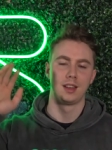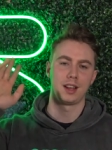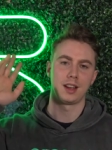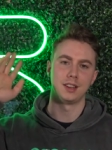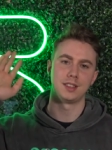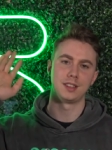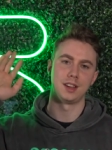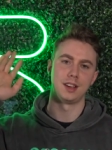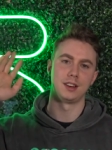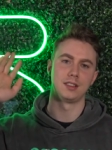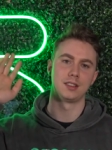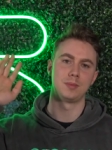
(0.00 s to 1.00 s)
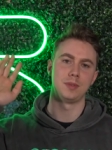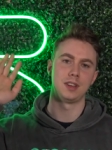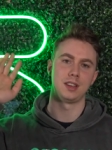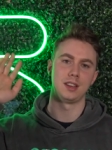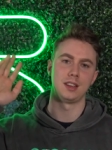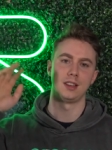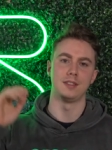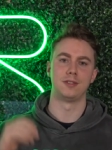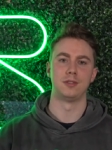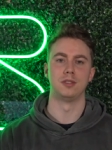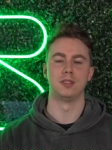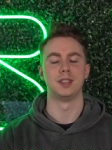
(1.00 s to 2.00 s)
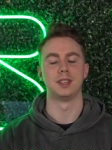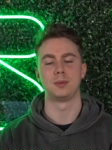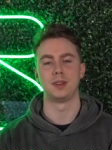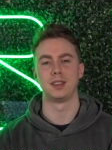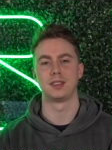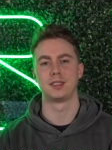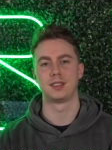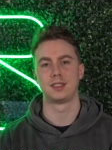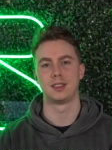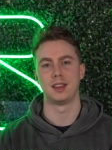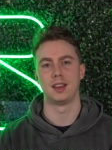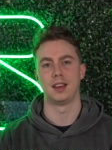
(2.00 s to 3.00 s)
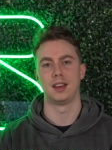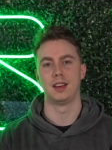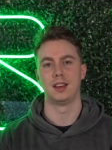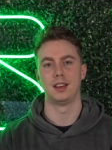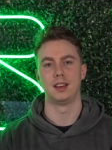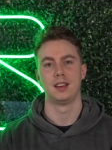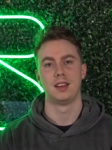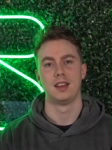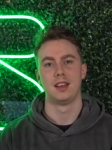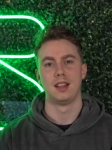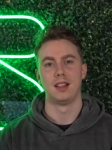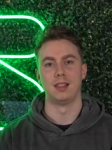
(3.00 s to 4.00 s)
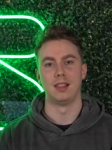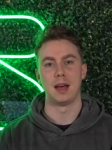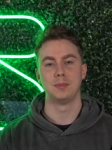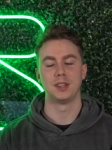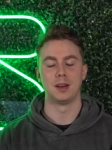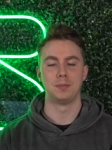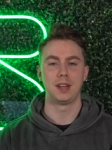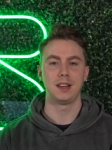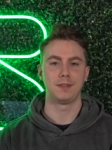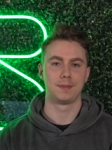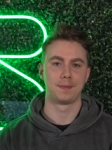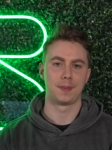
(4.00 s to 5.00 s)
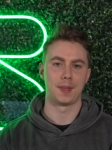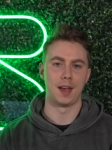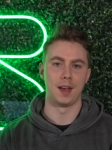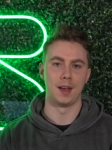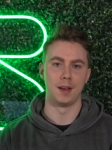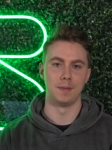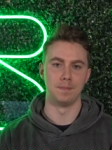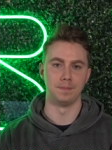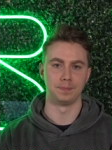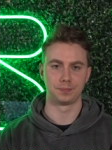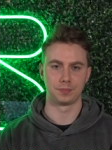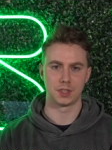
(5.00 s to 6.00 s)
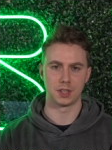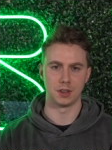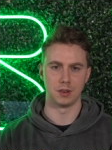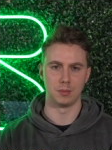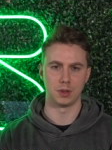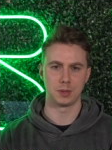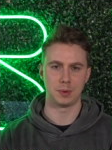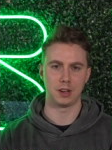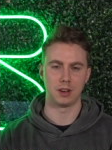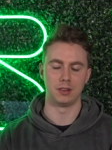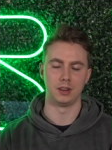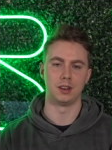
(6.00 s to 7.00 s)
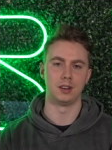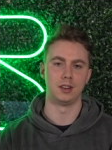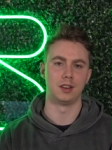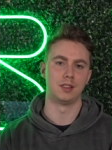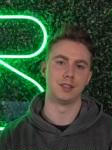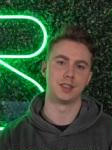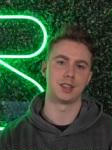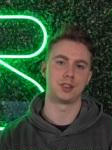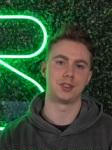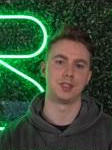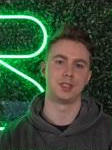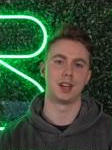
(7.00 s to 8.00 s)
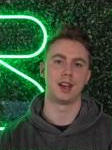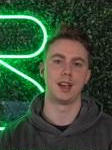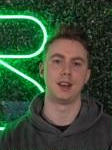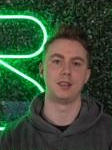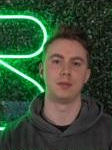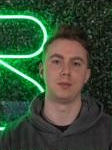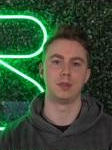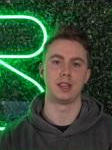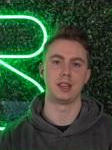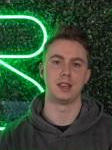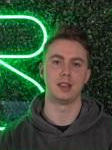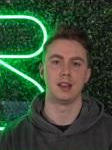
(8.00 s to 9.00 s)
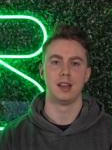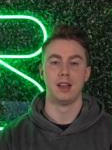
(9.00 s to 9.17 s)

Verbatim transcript: Hey guys, uh, good to be here for this week's uh, labs update. Um, so what's been going on on the session side, we